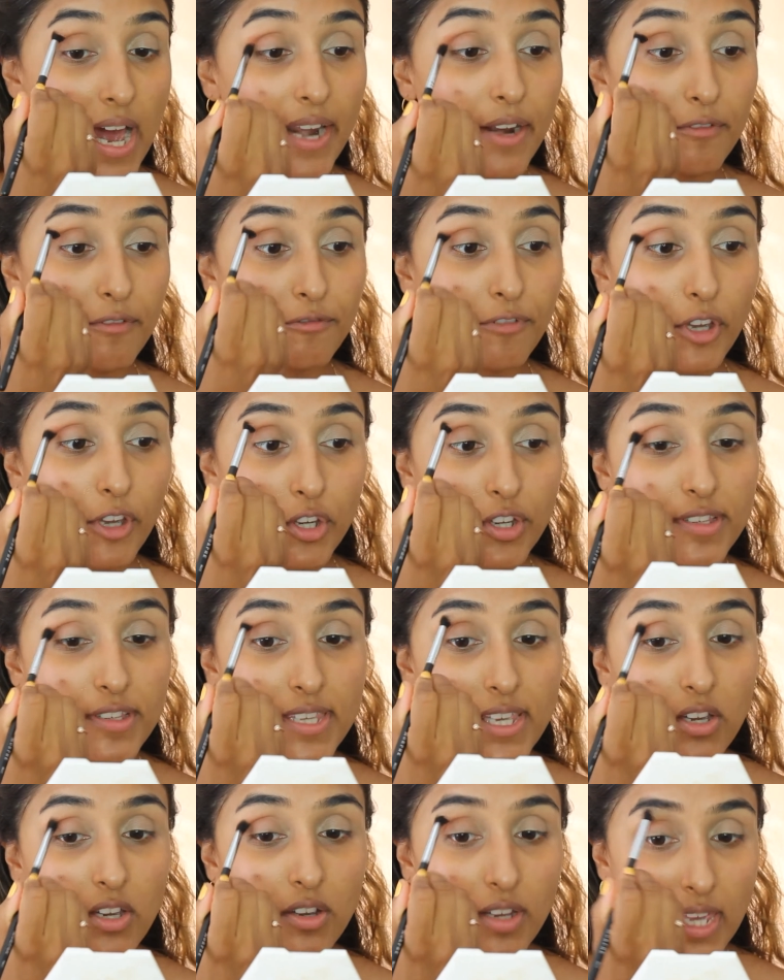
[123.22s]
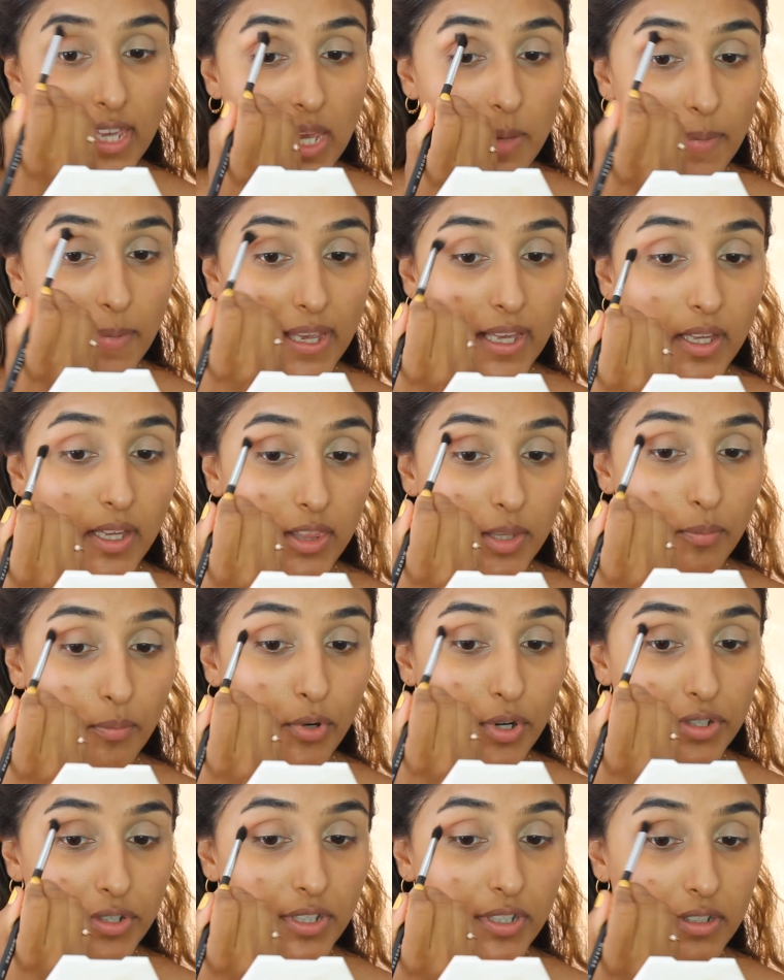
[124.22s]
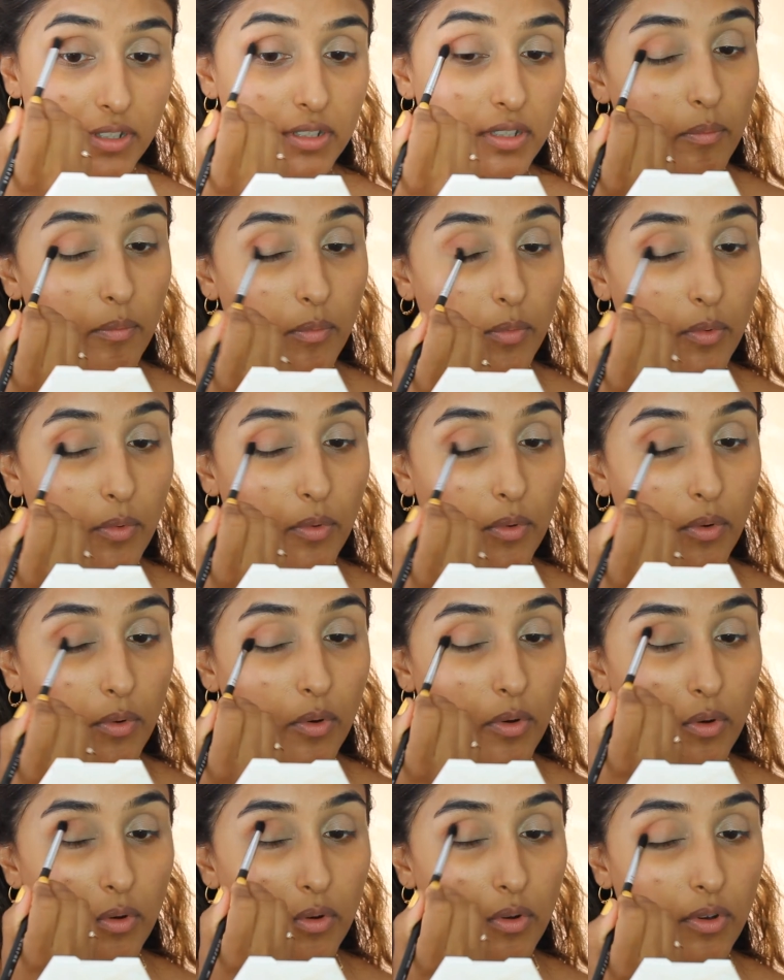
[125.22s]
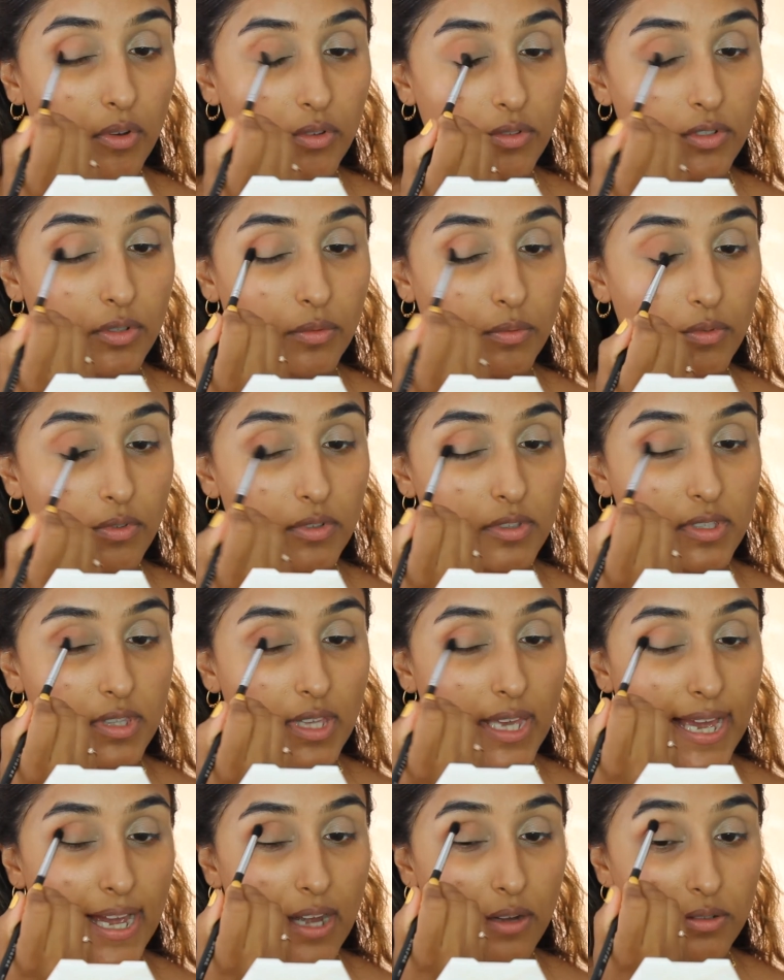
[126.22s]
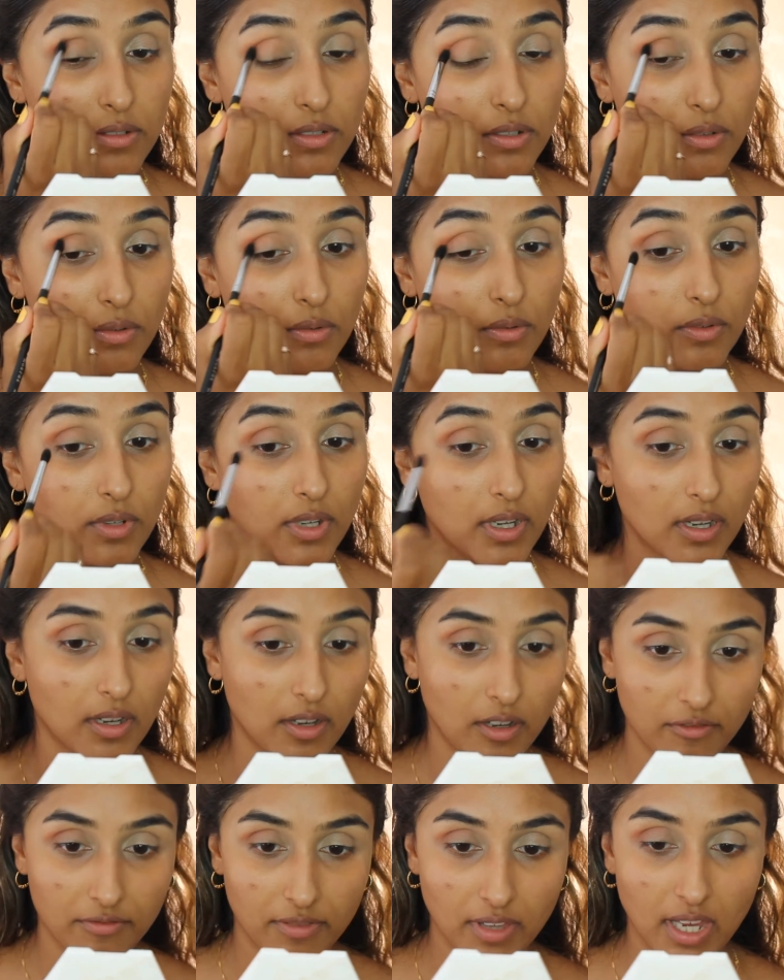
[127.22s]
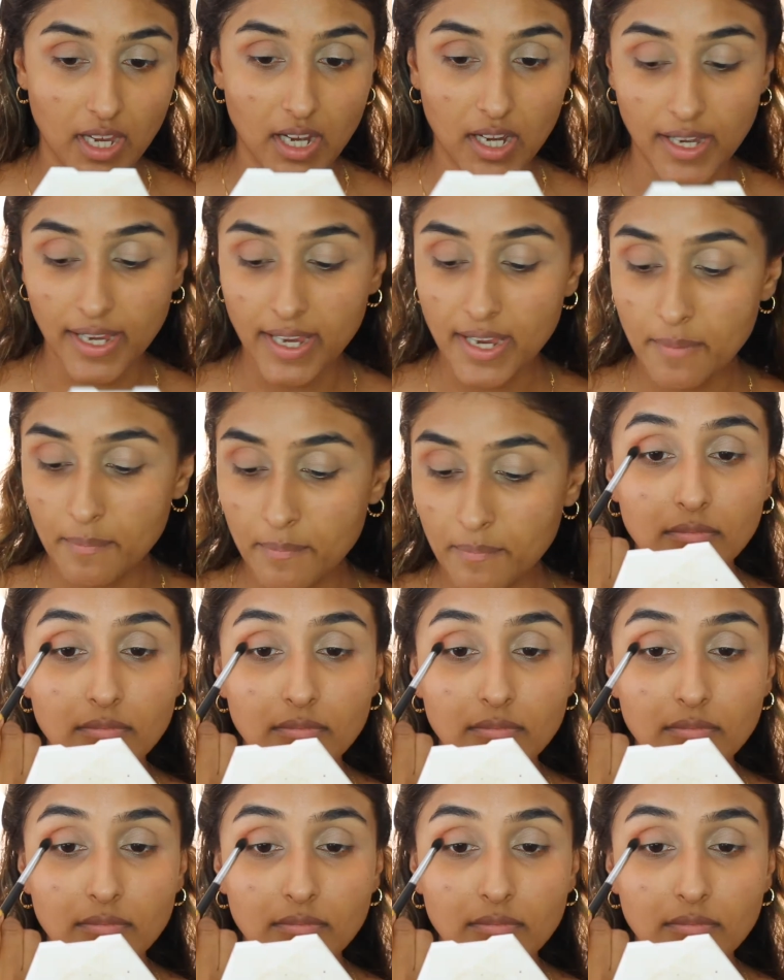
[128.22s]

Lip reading: and I'm focusing on keeping the product more towards the outer corner of the eye.